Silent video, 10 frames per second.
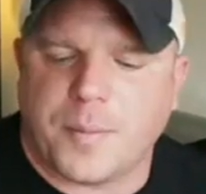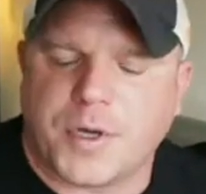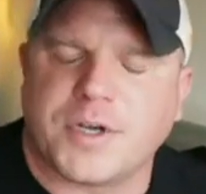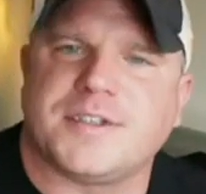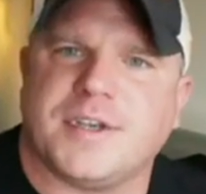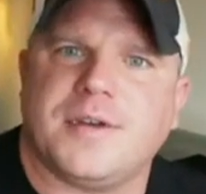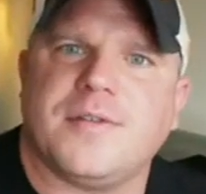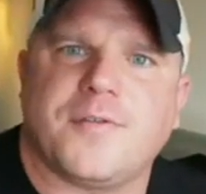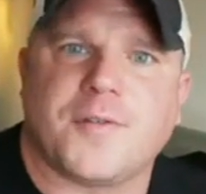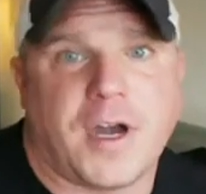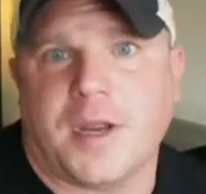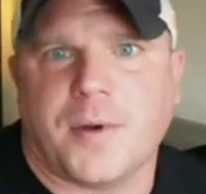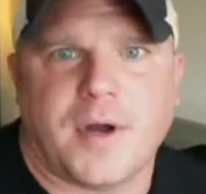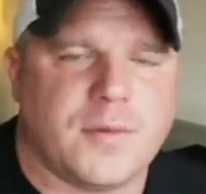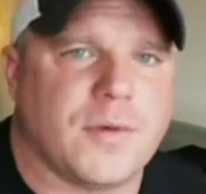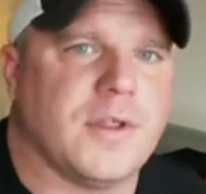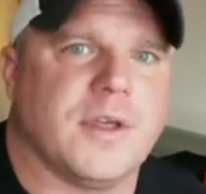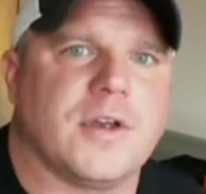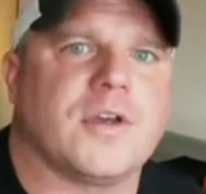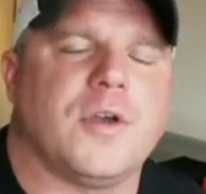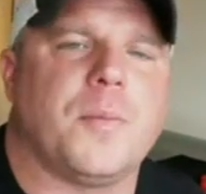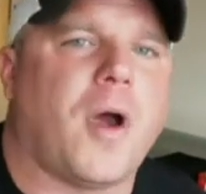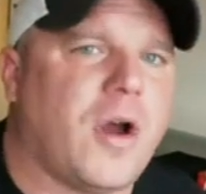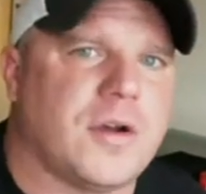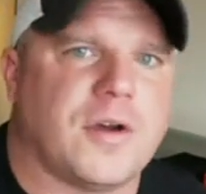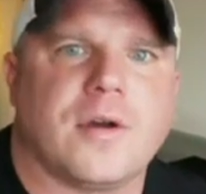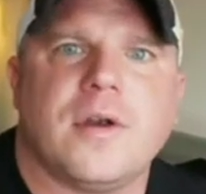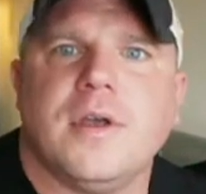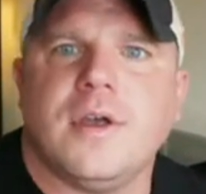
person for anybody, really, or a good partner.